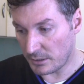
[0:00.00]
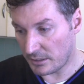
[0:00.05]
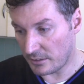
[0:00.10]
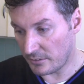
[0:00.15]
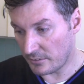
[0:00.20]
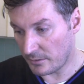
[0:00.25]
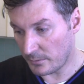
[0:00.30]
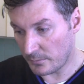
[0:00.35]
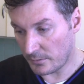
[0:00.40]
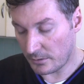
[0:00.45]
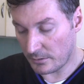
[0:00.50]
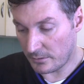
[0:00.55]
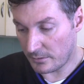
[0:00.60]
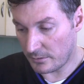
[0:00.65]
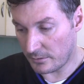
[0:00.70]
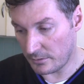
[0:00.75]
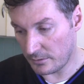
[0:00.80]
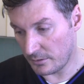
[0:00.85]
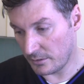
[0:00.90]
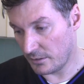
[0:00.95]
because if
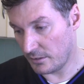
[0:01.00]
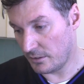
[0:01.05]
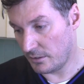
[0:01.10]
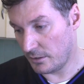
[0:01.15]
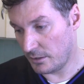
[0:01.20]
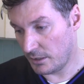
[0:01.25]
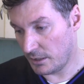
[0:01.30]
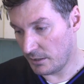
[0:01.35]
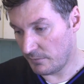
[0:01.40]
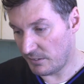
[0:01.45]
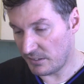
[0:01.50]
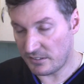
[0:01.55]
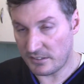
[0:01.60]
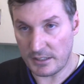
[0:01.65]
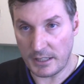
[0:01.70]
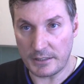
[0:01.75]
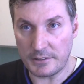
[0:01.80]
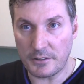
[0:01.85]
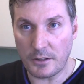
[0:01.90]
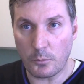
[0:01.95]
it's
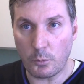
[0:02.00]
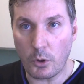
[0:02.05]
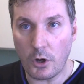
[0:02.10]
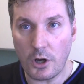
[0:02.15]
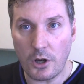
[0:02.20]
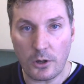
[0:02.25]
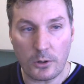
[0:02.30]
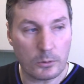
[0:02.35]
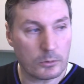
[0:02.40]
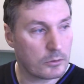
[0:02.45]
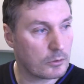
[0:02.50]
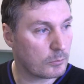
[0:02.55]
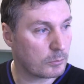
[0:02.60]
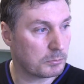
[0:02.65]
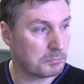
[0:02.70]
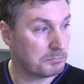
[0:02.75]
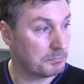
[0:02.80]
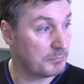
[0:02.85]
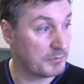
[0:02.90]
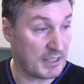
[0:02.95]
the end of the world
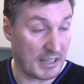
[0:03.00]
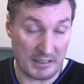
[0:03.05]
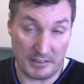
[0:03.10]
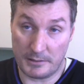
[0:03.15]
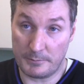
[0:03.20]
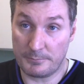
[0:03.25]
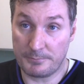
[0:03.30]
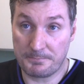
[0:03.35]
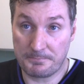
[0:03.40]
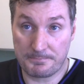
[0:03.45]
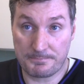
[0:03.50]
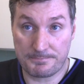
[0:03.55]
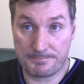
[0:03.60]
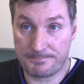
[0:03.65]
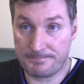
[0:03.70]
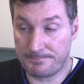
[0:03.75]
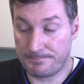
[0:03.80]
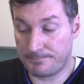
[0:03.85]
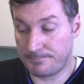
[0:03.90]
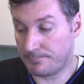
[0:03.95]
or the end of
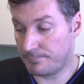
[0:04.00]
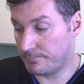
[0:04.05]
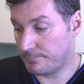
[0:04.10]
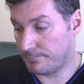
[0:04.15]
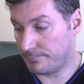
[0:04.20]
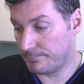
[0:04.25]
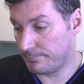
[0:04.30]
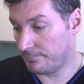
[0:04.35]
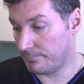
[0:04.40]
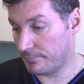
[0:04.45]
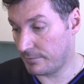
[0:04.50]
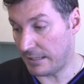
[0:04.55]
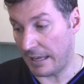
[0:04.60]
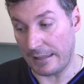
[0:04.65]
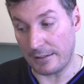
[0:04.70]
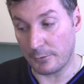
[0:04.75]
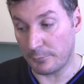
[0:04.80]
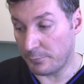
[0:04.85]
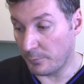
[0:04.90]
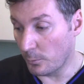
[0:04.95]

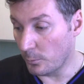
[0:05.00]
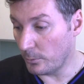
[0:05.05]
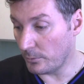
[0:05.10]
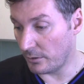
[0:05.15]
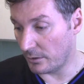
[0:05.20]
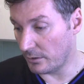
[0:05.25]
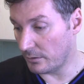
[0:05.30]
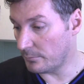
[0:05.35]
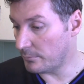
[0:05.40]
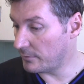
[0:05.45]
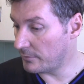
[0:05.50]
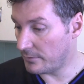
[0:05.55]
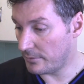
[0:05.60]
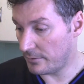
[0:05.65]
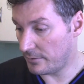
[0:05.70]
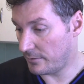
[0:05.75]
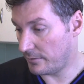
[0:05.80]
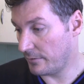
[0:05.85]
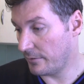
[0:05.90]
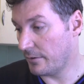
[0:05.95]
California,
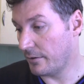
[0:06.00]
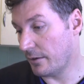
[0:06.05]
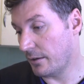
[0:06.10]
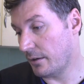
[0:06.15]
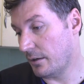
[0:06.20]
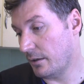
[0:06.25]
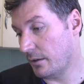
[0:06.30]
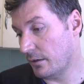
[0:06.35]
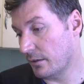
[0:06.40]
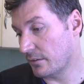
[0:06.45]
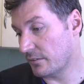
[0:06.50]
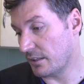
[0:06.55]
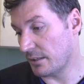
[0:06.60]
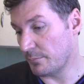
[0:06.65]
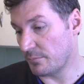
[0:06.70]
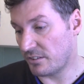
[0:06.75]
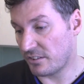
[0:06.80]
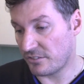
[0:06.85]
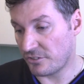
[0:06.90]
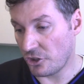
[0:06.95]
it
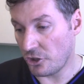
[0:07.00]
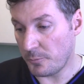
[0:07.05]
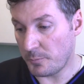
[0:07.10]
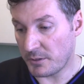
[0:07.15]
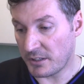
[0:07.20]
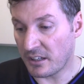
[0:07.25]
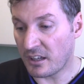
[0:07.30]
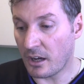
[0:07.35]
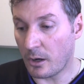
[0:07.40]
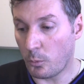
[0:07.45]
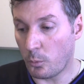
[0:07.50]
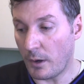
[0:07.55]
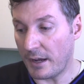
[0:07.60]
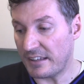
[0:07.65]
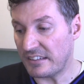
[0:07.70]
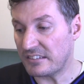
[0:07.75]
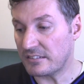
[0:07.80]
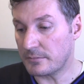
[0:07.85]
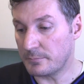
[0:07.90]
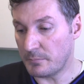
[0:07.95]
seems stupid to go
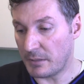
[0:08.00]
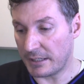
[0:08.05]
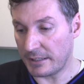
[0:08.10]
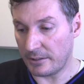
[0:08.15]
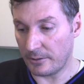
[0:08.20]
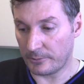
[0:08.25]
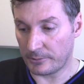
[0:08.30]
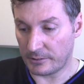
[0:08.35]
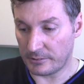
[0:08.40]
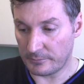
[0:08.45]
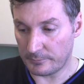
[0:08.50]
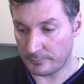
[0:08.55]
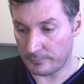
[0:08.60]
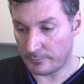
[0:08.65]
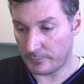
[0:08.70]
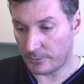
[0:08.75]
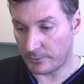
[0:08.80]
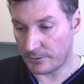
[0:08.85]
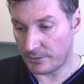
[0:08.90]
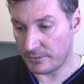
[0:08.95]
waste money on a
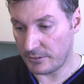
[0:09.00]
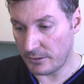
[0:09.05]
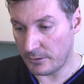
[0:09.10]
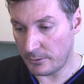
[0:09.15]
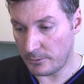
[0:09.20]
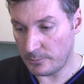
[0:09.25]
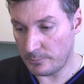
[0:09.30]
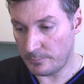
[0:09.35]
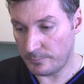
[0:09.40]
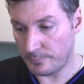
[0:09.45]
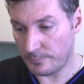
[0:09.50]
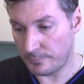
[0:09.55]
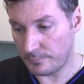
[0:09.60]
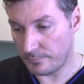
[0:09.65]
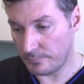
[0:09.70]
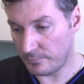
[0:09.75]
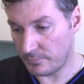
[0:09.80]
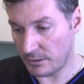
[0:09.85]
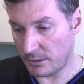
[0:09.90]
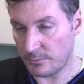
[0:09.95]
on a new
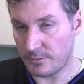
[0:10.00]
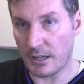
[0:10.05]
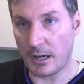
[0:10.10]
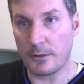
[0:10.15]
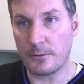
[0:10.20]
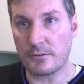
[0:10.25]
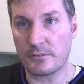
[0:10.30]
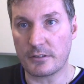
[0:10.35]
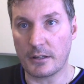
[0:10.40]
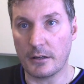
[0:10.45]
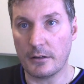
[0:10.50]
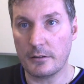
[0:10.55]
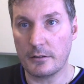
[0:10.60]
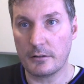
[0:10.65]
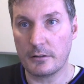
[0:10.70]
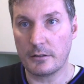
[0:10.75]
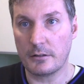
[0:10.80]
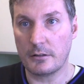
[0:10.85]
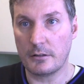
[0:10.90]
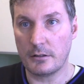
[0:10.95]
new toaster
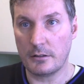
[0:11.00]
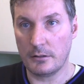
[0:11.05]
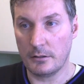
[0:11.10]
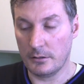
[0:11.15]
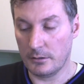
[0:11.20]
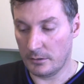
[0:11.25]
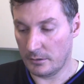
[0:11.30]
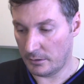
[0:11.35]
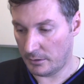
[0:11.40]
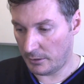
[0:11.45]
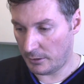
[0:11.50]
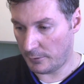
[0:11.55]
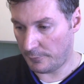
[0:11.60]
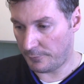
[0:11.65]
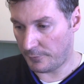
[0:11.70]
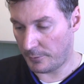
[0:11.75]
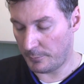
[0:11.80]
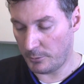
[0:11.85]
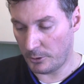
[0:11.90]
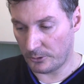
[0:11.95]

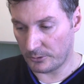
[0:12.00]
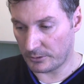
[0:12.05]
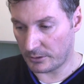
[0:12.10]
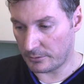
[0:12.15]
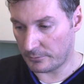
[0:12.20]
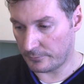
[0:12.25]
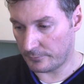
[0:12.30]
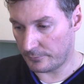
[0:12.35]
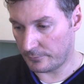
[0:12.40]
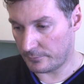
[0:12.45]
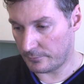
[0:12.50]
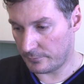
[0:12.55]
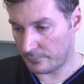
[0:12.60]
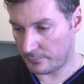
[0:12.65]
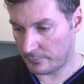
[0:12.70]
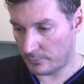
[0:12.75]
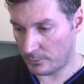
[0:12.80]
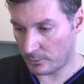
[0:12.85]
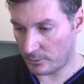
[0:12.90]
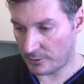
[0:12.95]
if I'm not
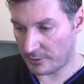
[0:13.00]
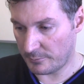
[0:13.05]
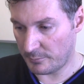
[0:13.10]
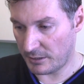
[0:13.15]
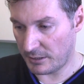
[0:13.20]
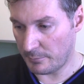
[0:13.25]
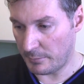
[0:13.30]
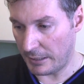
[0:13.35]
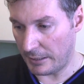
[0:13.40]
not going to be